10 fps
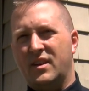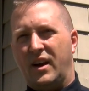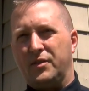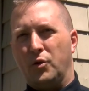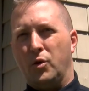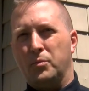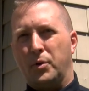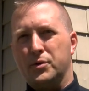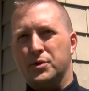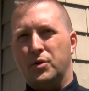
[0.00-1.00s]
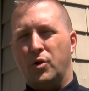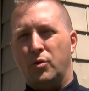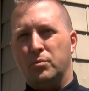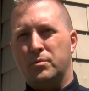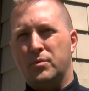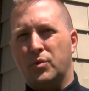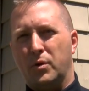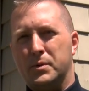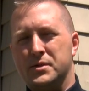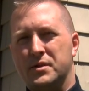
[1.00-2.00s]
at their own personal home
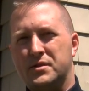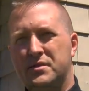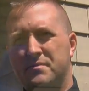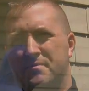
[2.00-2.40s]
or business.